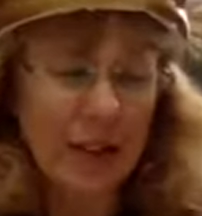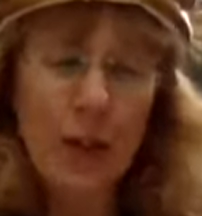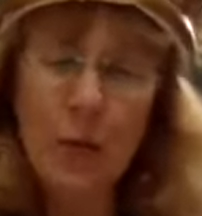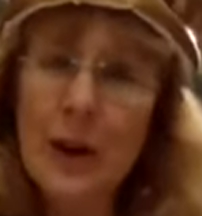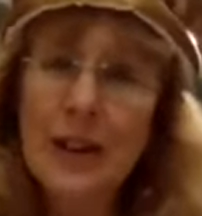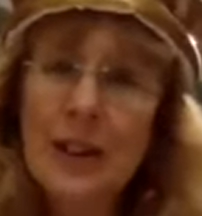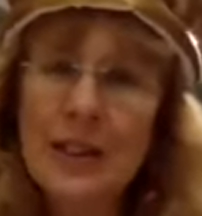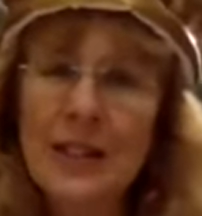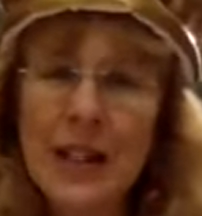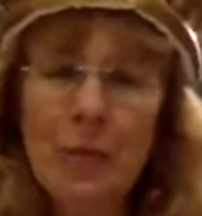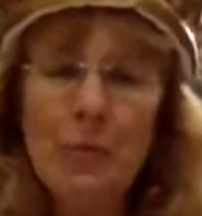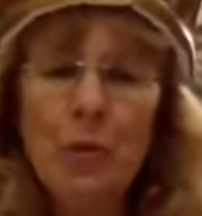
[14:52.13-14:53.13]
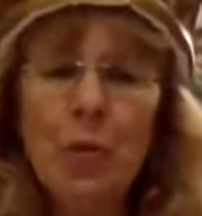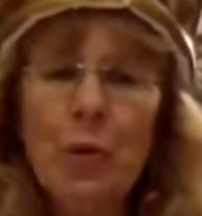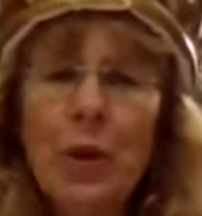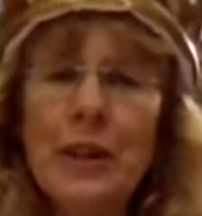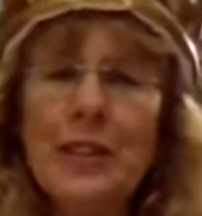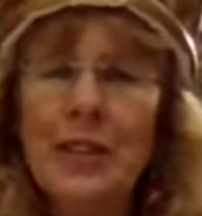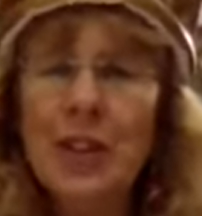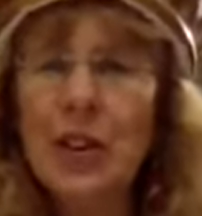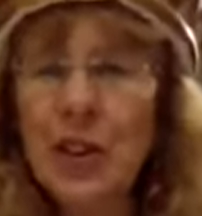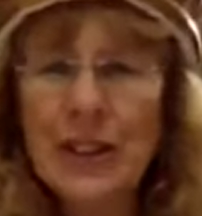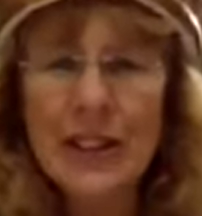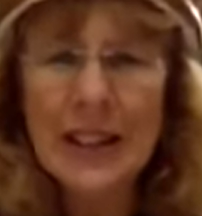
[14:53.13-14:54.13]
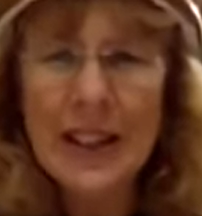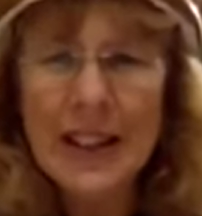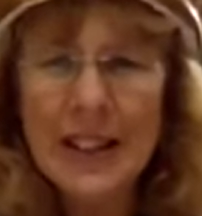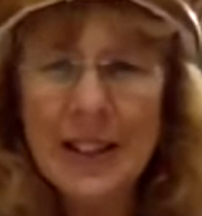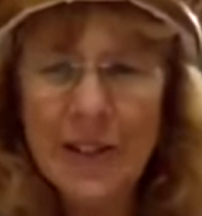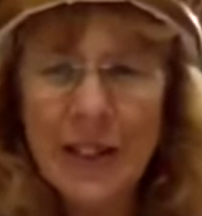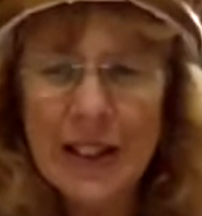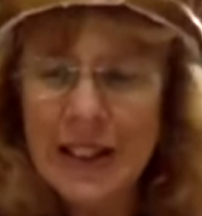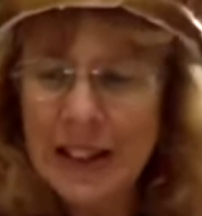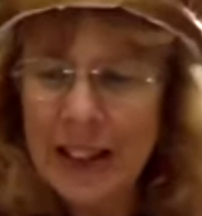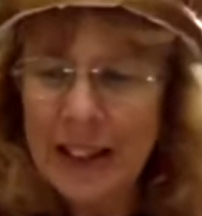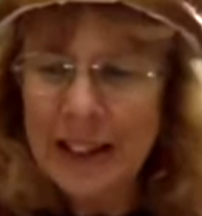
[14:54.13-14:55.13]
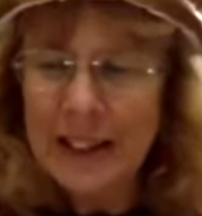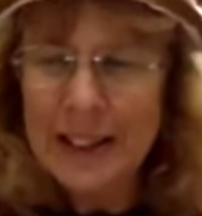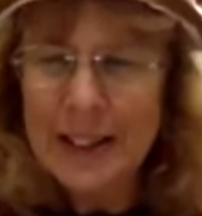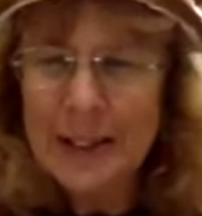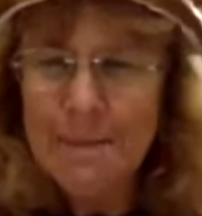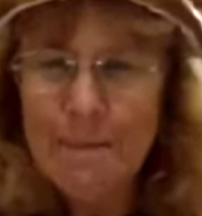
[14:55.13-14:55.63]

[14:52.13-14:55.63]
when Samuel went and looked at each of the sons,